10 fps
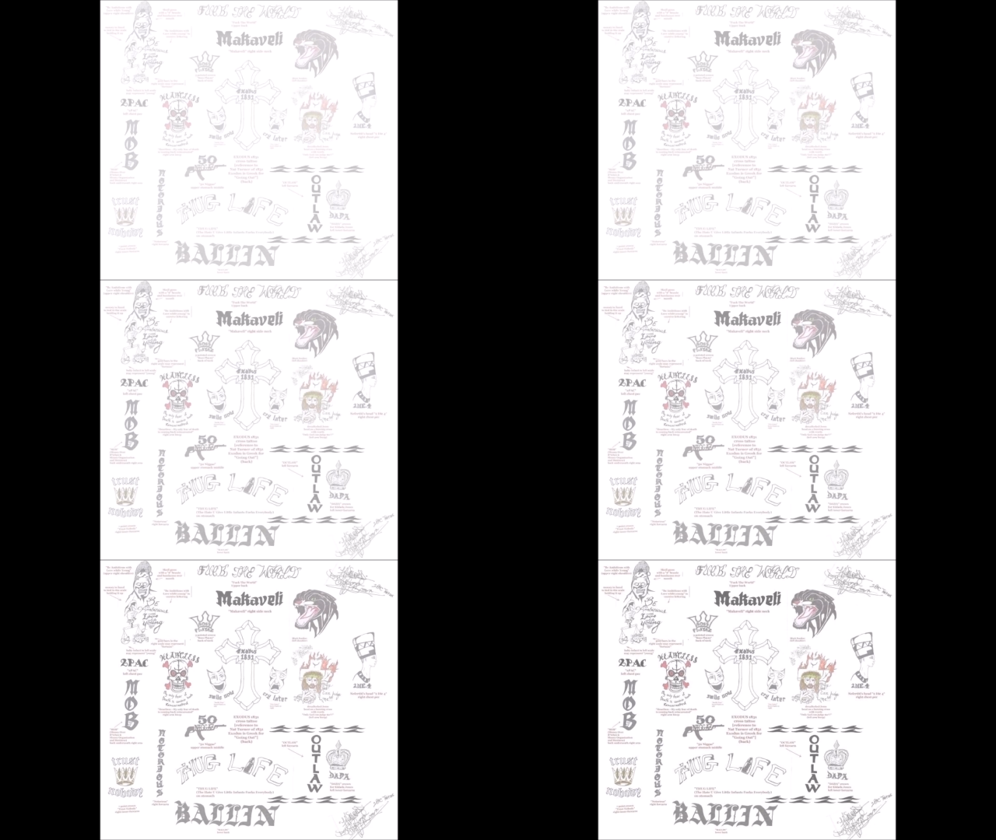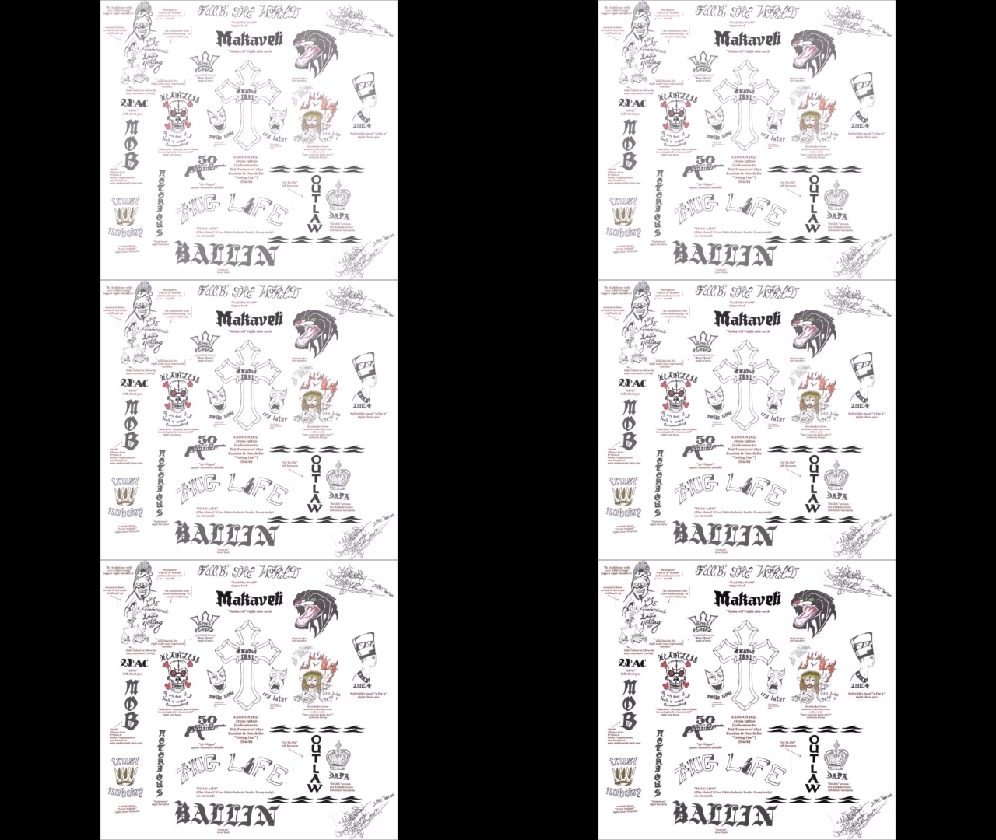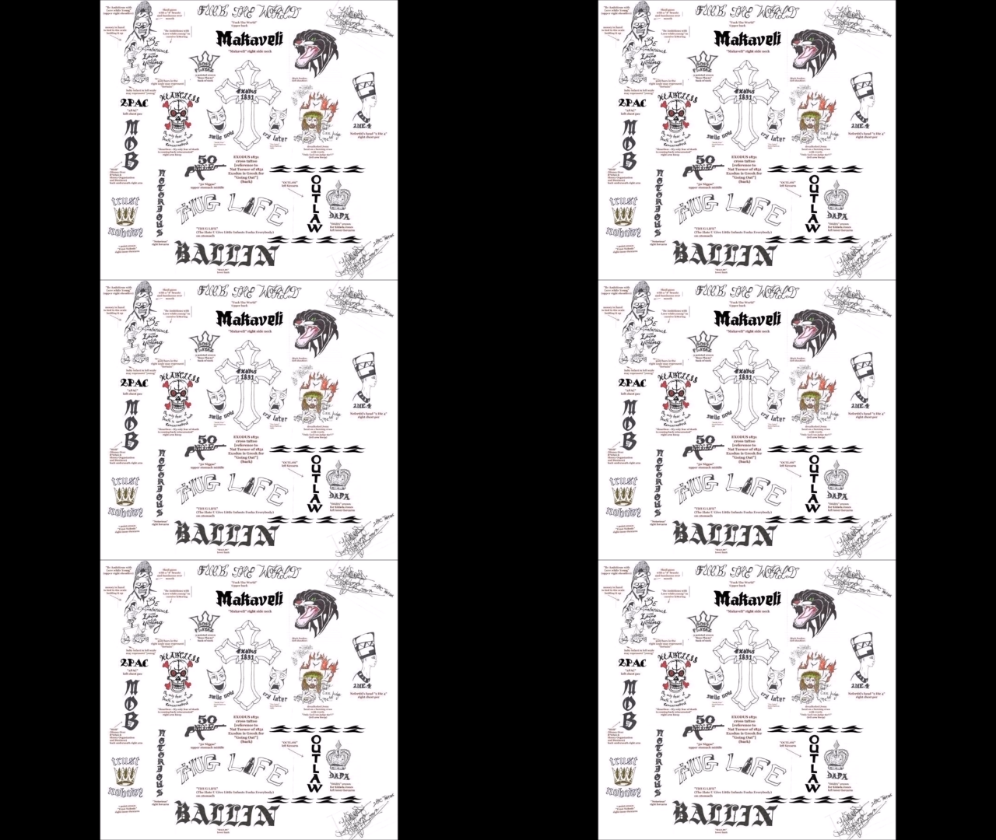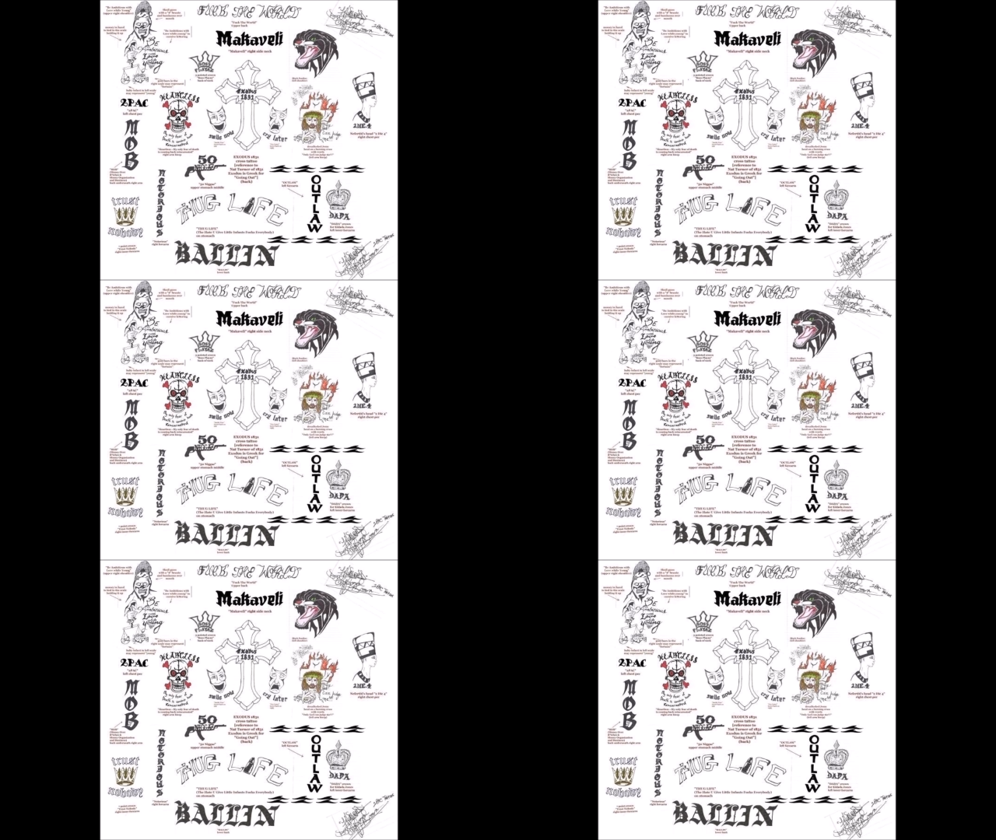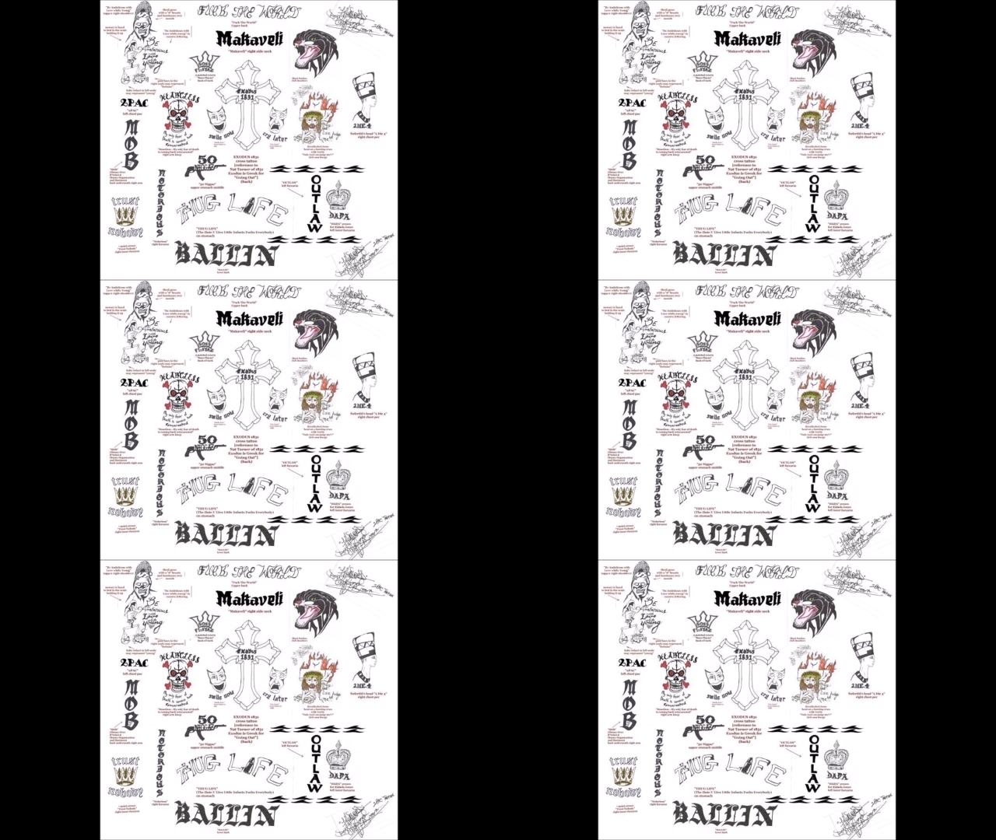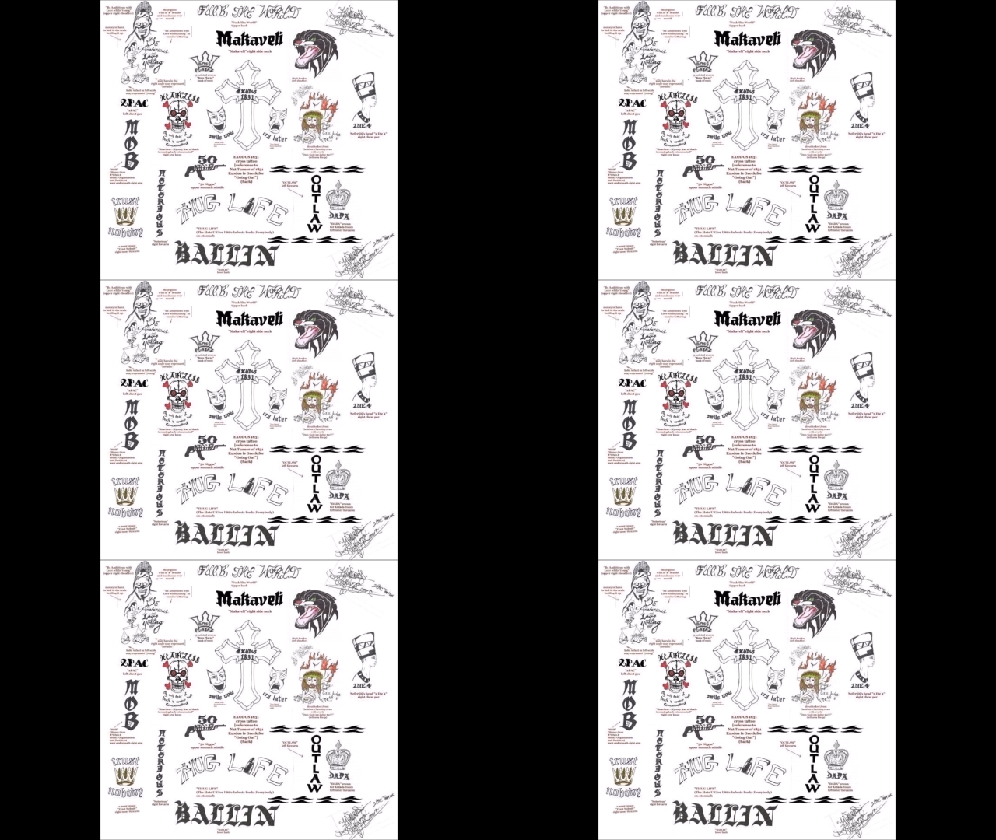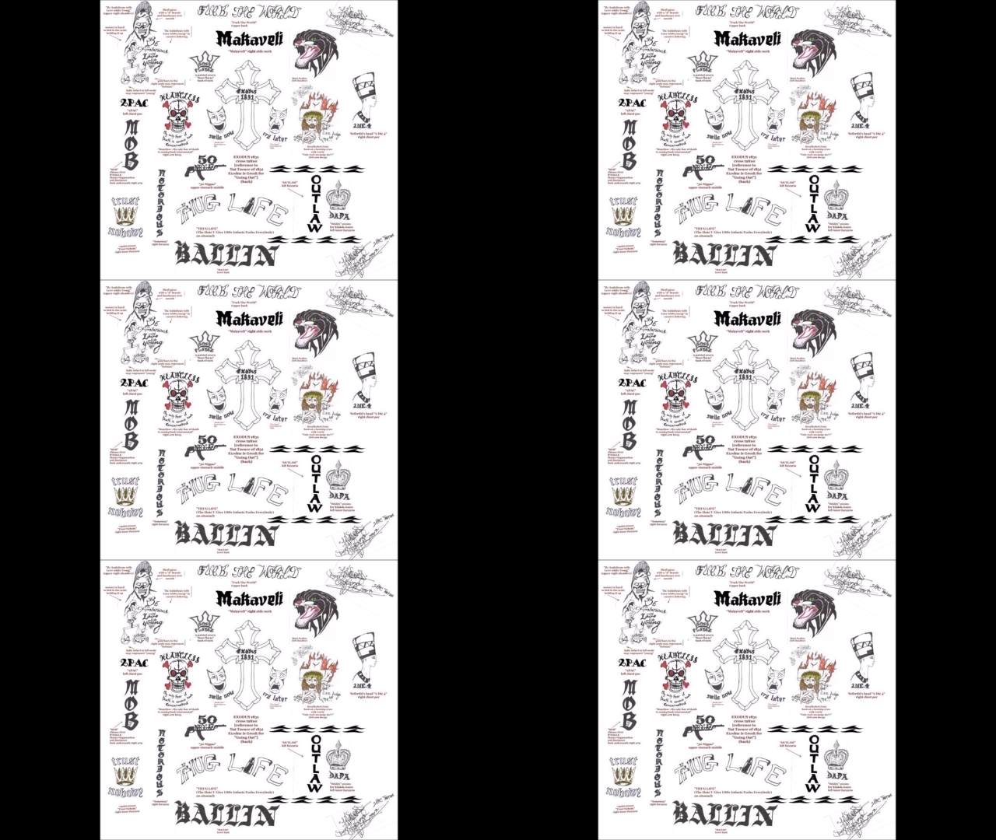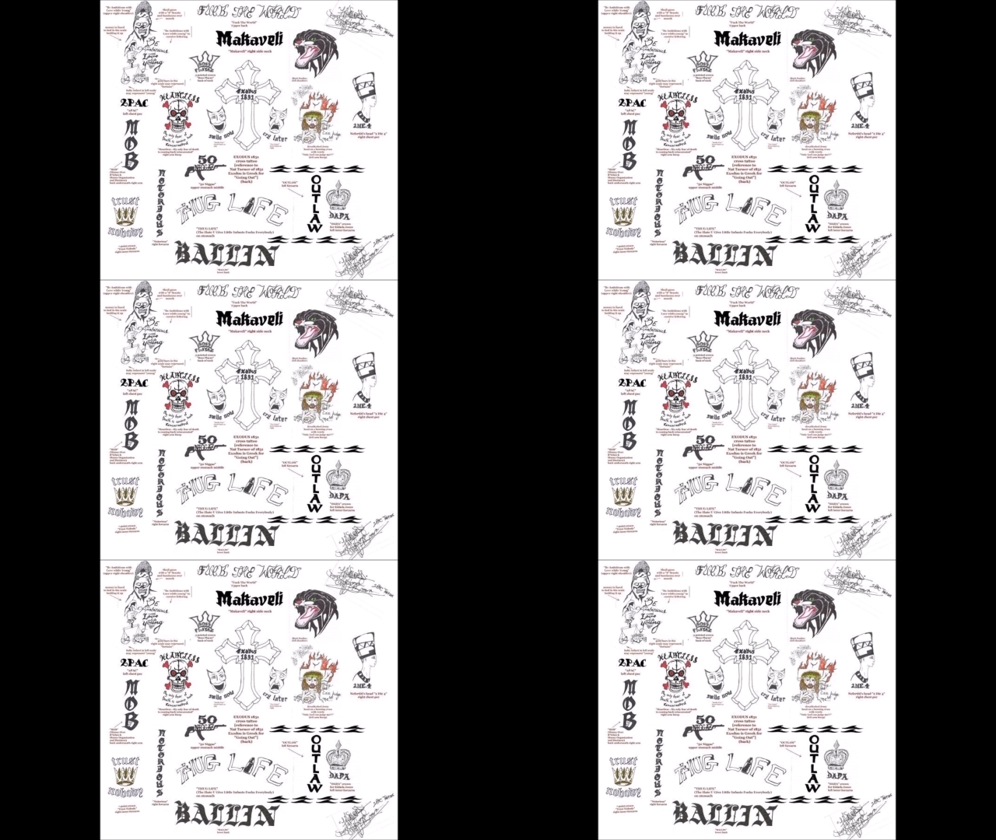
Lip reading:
No face is visible, so there are no lips to read.